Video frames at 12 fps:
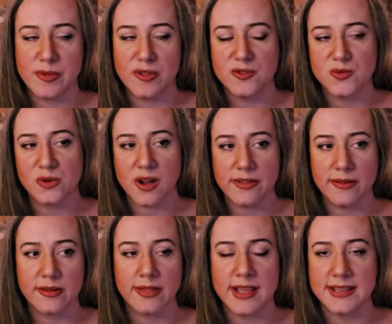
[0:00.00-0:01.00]
And those were
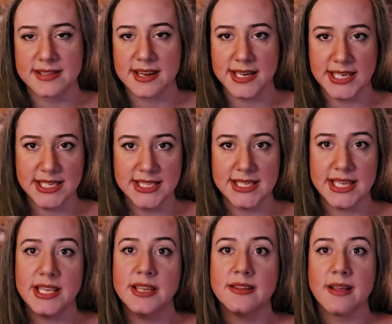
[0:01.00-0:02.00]
other things that I needed to
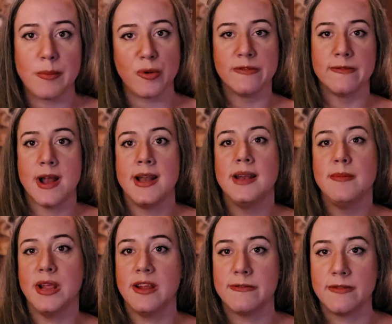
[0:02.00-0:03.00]
heal that prevented
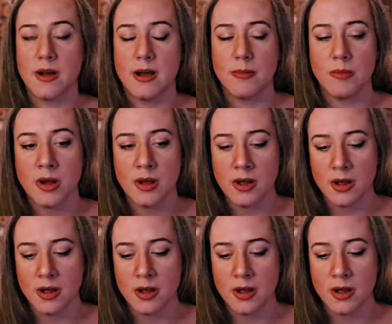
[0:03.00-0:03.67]
me from